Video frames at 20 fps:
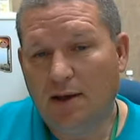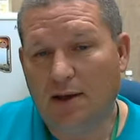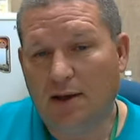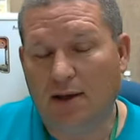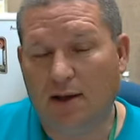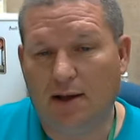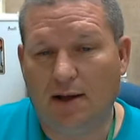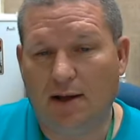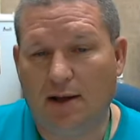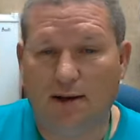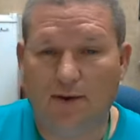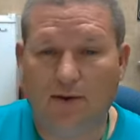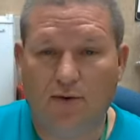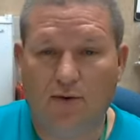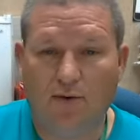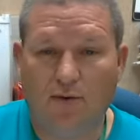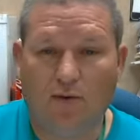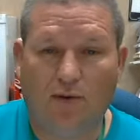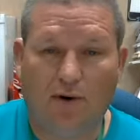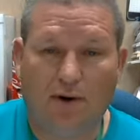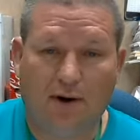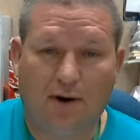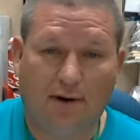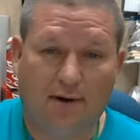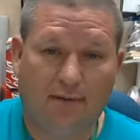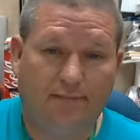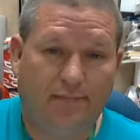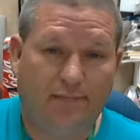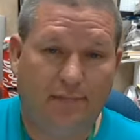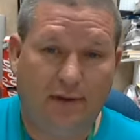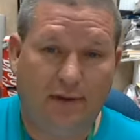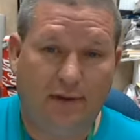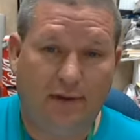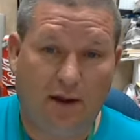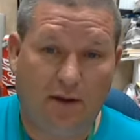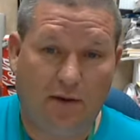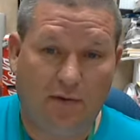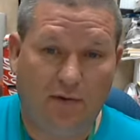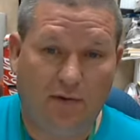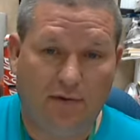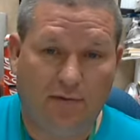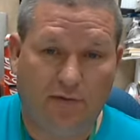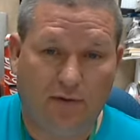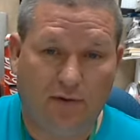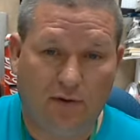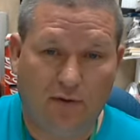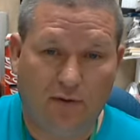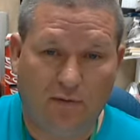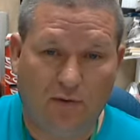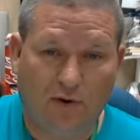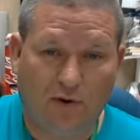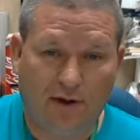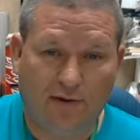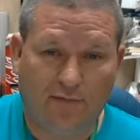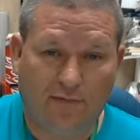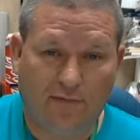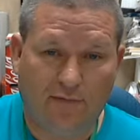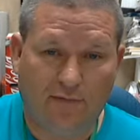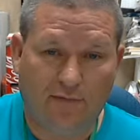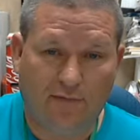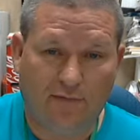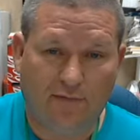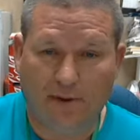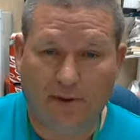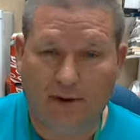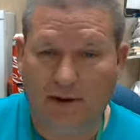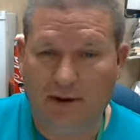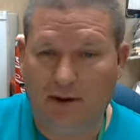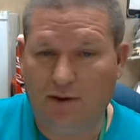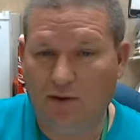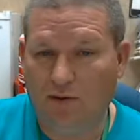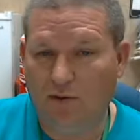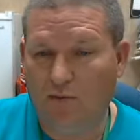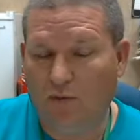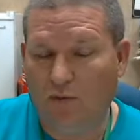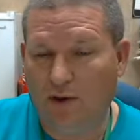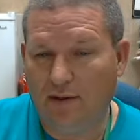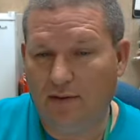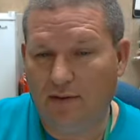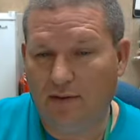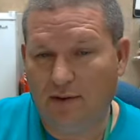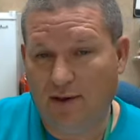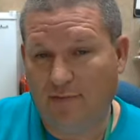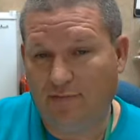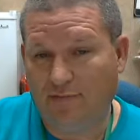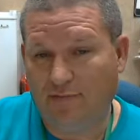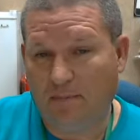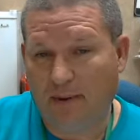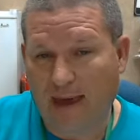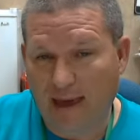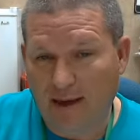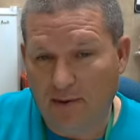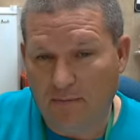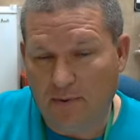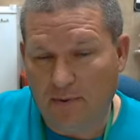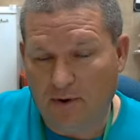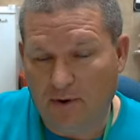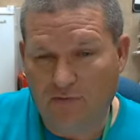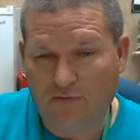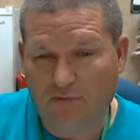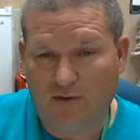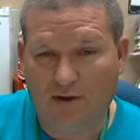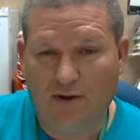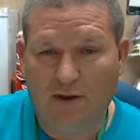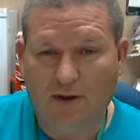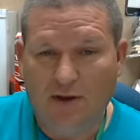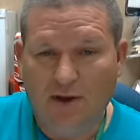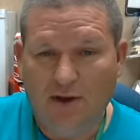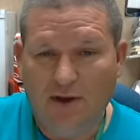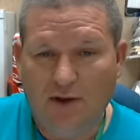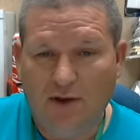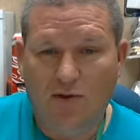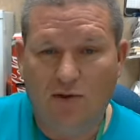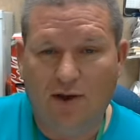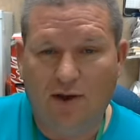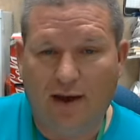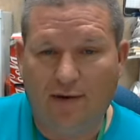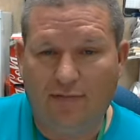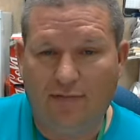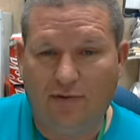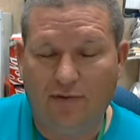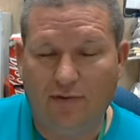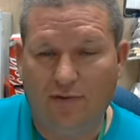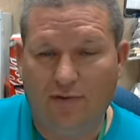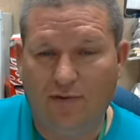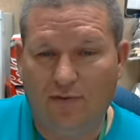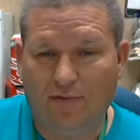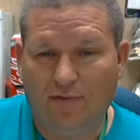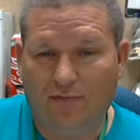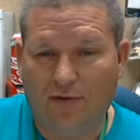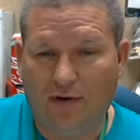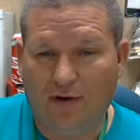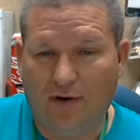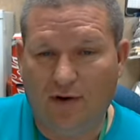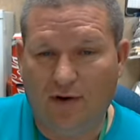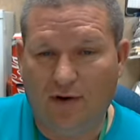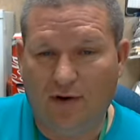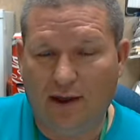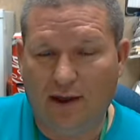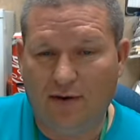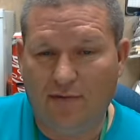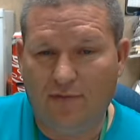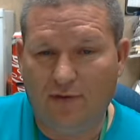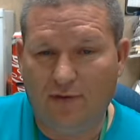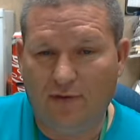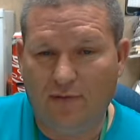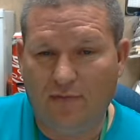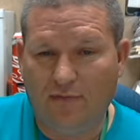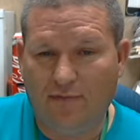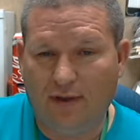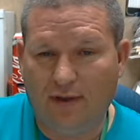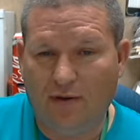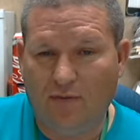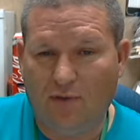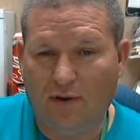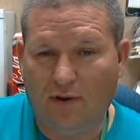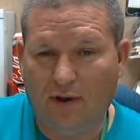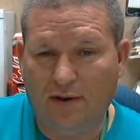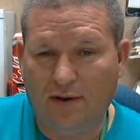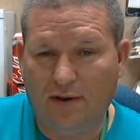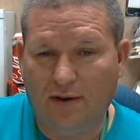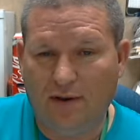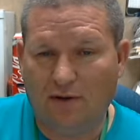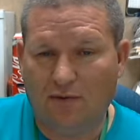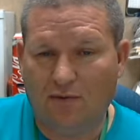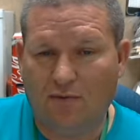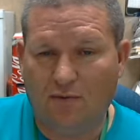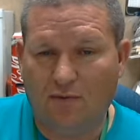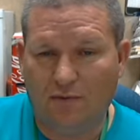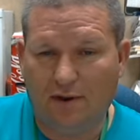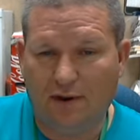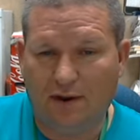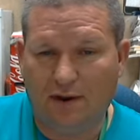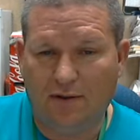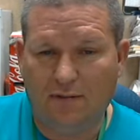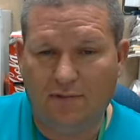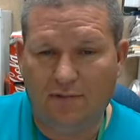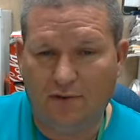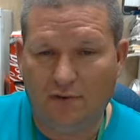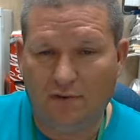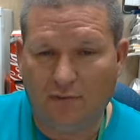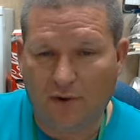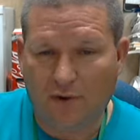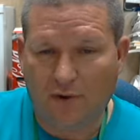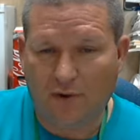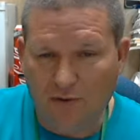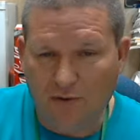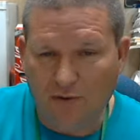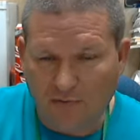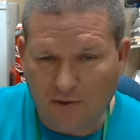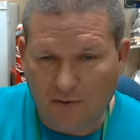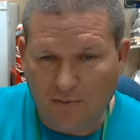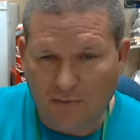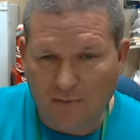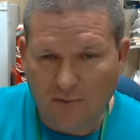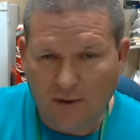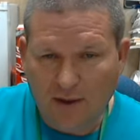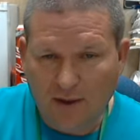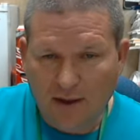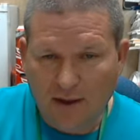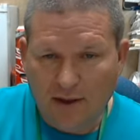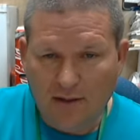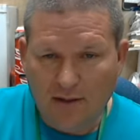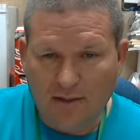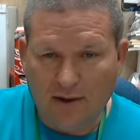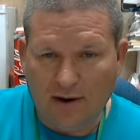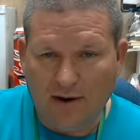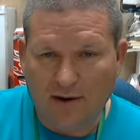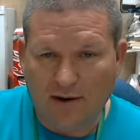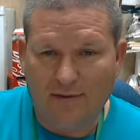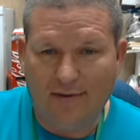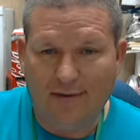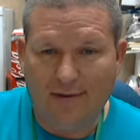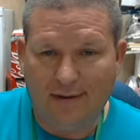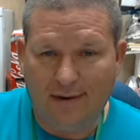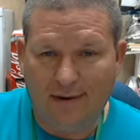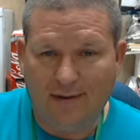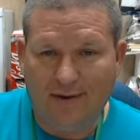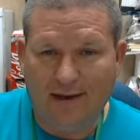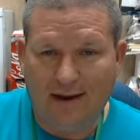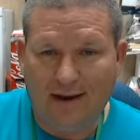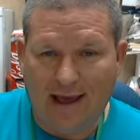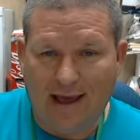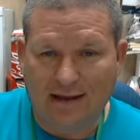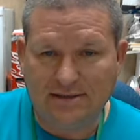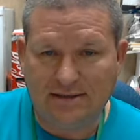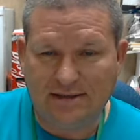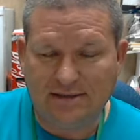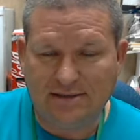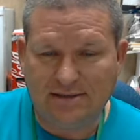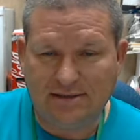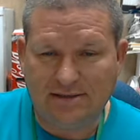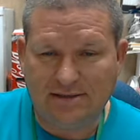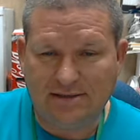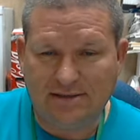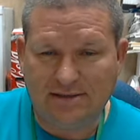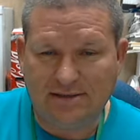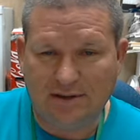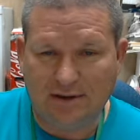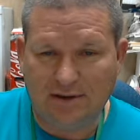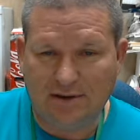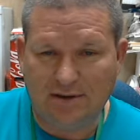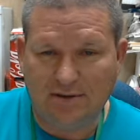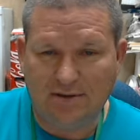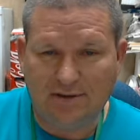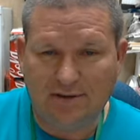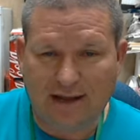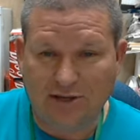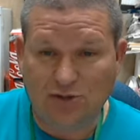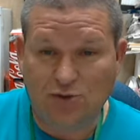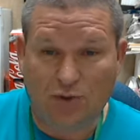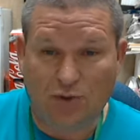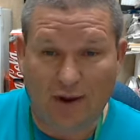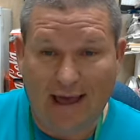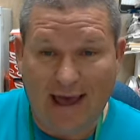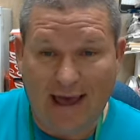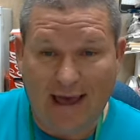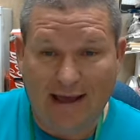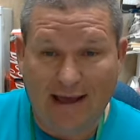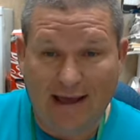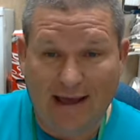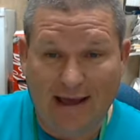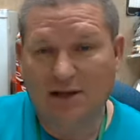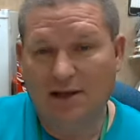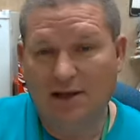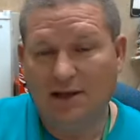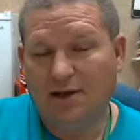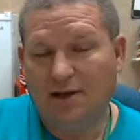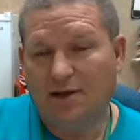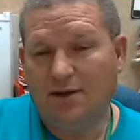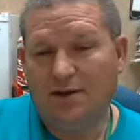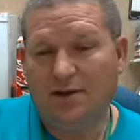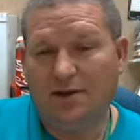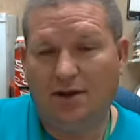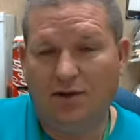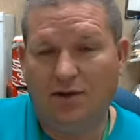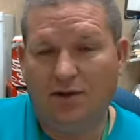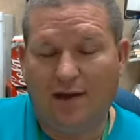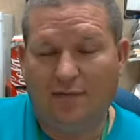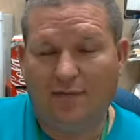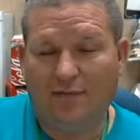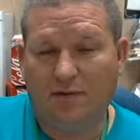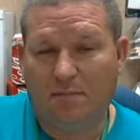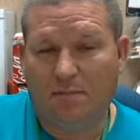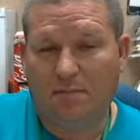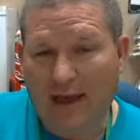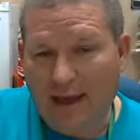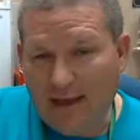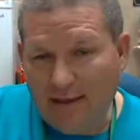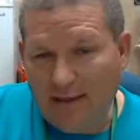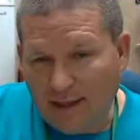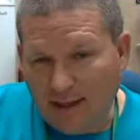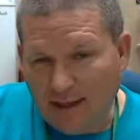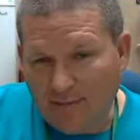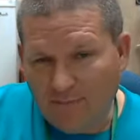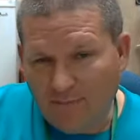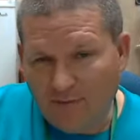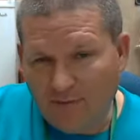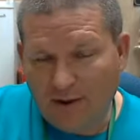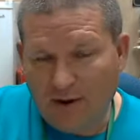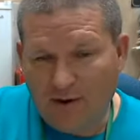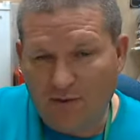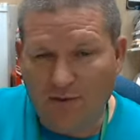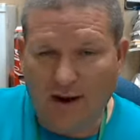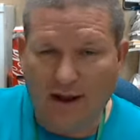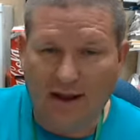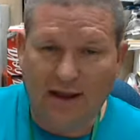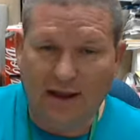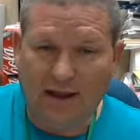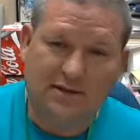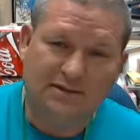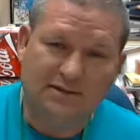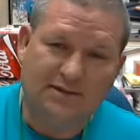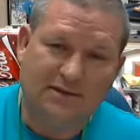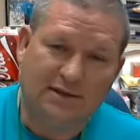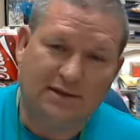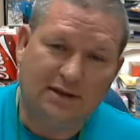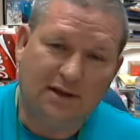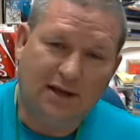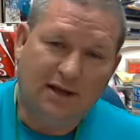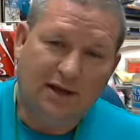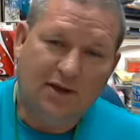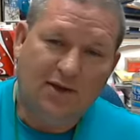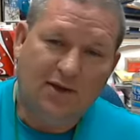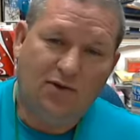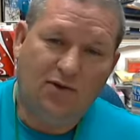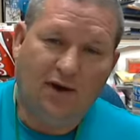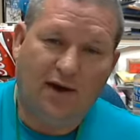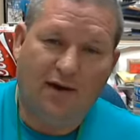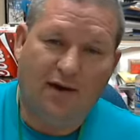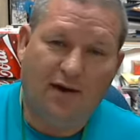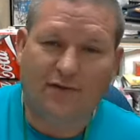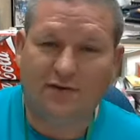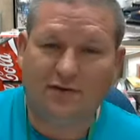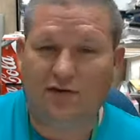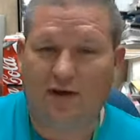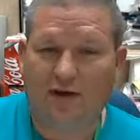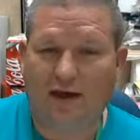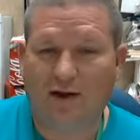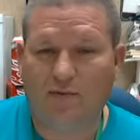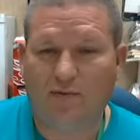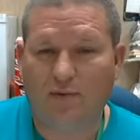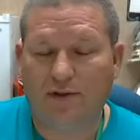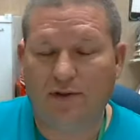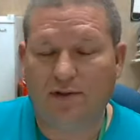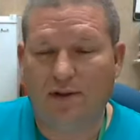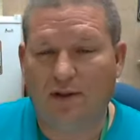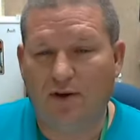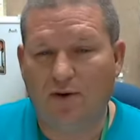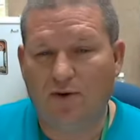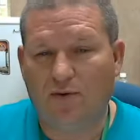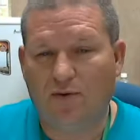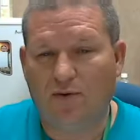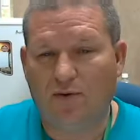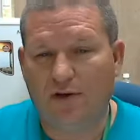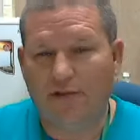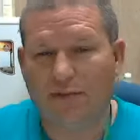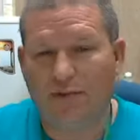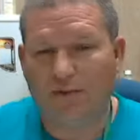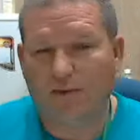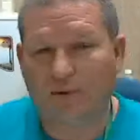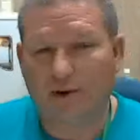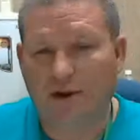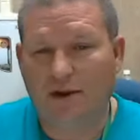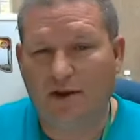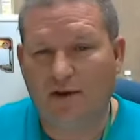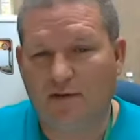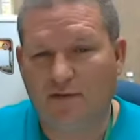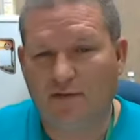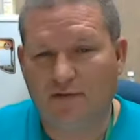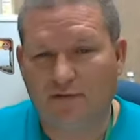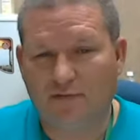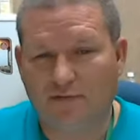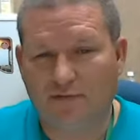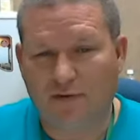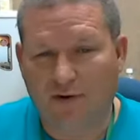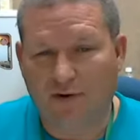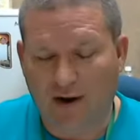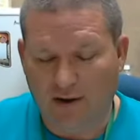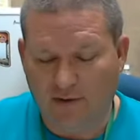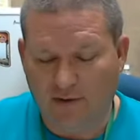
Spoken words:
Or if you're working for a company and you have to pay a person, you have to figure out if they want their you want to use their get access to their natural gas. You have to pay them for their rights, and you have to check with local authorities as far